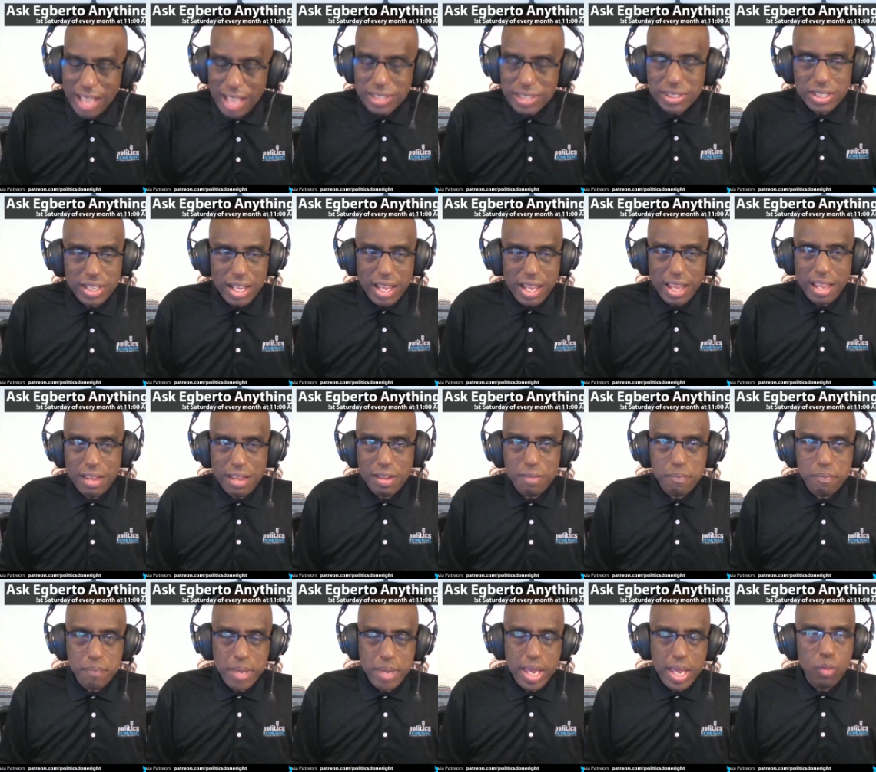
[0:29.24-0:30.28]
today,
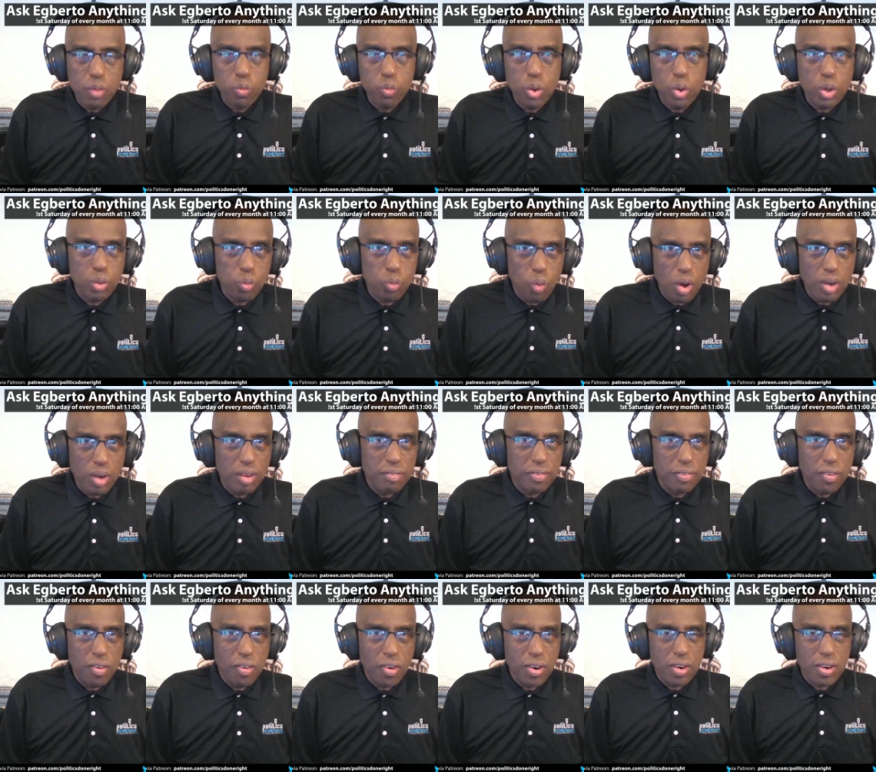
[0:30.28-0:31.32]
May Wood, one of
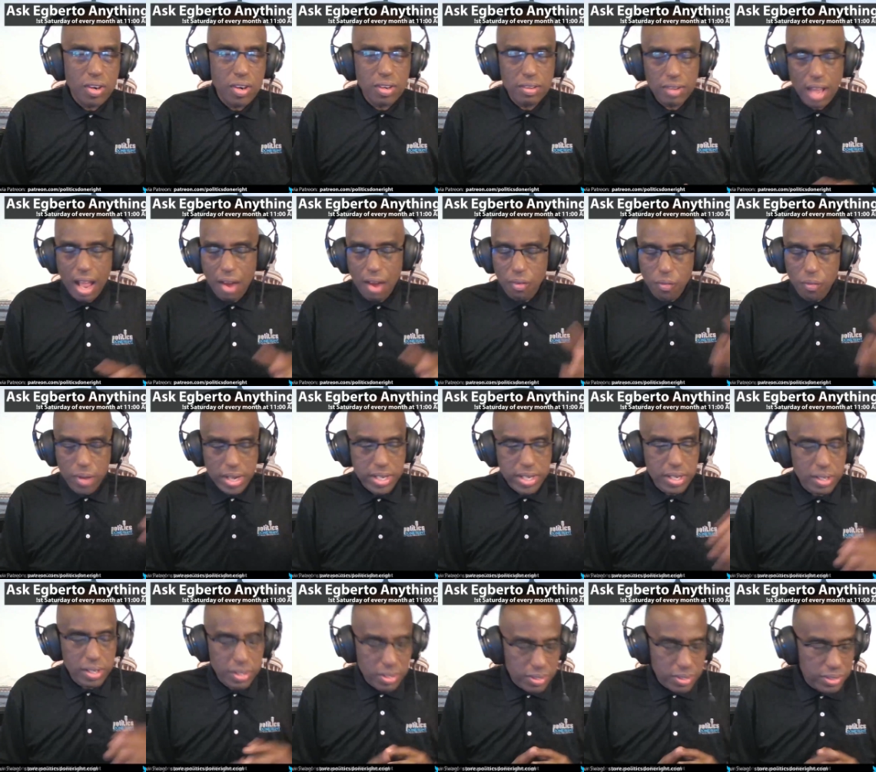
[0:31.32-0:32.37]
our
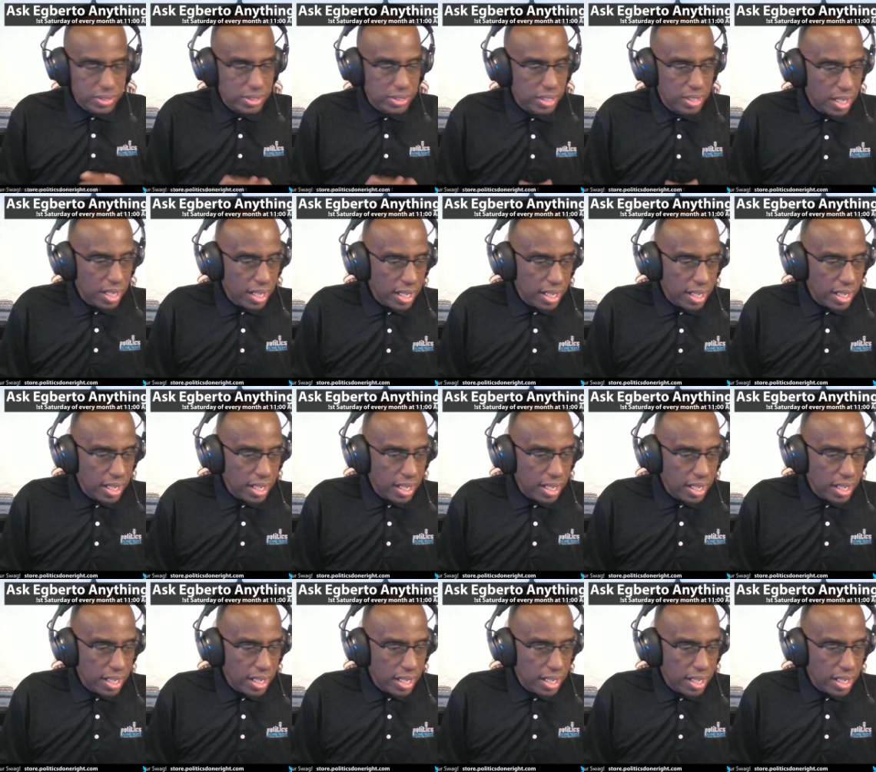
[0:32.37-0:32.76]
regulars,